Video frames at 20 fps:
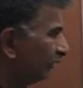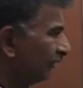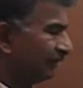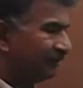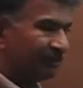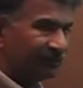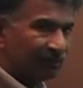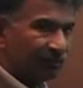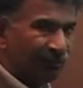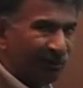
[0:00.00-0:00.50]
These are
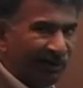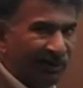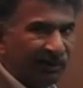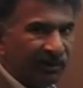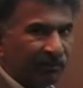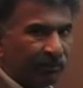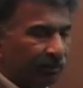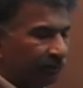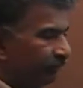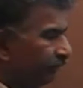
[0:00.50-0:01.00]
some
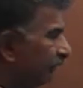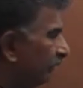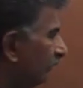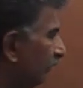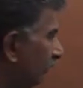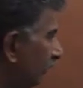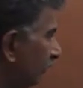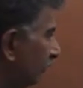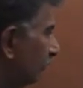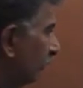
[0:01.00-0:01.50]
variables.
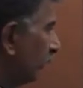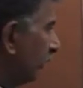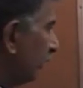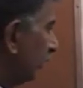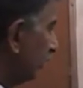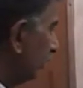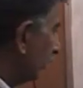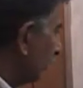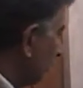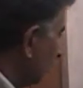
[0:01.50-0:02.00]
So what do you
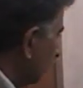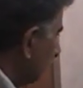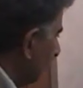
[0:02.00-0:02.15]
do?